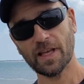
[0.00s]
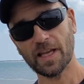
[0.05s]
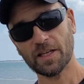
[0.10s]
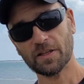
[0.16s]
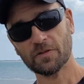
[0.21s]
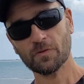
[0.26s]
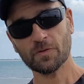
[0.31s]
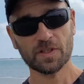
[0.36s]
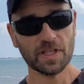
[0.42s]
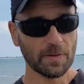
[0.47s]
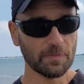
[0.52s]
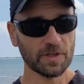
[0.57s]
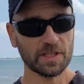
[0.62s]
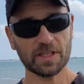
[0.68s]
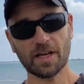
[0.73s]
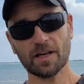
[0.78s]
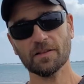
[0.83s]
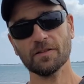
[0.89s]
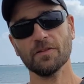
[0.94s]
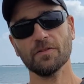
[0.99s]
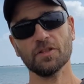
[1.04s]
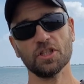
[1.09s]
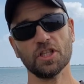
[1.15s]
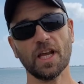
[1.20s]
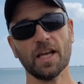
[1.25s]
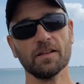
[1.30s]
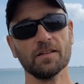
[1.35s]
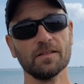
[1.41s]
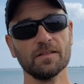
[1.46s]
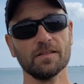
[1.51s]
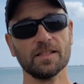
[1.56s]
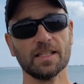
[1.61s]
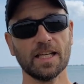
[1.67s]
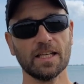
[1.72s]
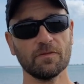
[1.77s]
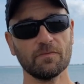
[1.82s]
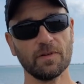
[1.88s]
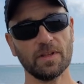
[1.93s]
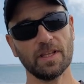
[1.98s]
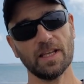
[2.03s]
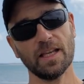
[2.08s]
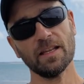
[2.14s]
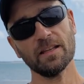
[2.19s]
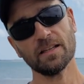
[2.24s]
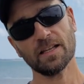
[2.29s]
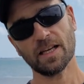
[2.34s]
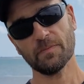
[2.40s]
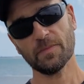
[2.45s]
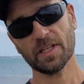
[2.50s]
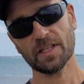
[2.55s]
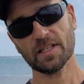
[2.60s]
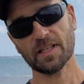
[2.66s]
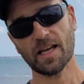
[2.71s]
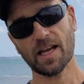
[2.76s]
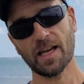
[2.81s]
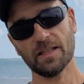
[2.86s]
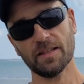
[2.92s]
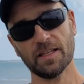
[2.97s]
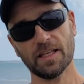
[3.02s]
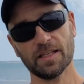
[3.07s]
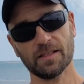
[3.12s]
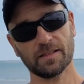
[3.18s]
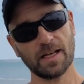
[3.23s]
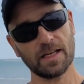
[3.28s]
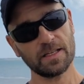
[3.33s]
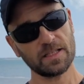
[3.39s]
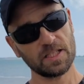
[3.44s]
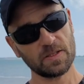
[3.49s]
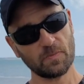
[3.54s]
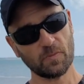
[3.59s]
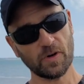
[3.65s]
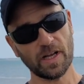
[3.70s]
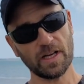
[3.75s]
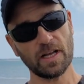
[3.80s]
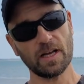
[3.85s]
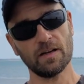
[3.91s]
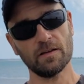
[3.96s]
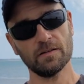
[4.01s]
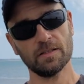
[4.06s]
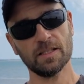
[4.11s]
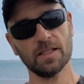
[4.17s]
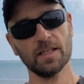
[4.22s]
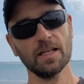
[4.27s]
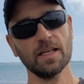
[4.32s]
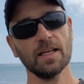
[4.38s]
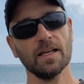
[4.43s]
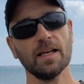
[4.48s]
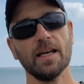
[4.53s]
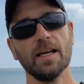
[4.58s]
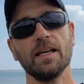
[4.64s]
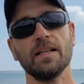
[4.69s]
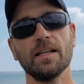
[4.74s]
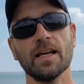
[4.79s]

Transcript: cruise up and down those channels and with the incoming tide they'll kind of spread out and